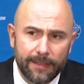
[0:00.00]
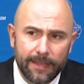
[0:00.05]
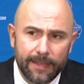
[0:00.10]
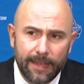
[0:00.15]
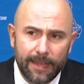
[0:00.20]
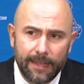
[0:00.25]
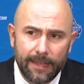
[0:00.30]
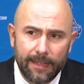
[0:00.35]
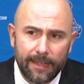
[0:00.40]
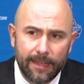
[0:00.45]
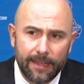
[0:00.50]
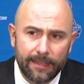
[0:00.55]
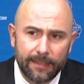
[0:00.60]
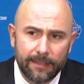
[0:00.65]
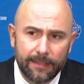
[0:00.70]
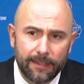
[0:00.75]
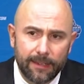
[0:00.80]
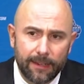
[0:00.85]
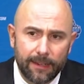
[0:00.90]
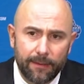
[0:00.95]

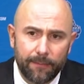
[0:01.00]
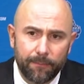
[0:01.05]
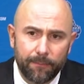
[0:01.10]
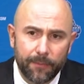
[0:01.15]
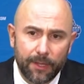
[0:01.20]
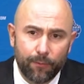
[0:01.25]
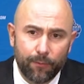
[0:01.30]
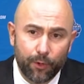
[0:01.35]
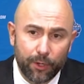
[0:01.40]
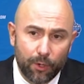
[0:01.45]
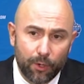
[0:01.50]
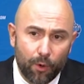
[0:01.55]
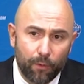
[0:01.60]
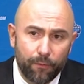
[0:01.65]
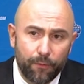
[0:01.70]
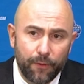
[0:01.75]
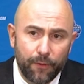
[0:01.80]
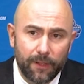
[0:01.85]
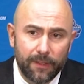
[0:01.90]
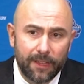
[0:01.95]
And if we don't
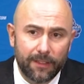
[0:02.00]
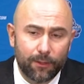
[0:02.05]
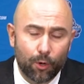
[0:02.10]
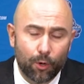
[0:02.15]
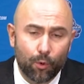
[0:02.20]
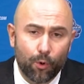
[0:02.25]
feel that they're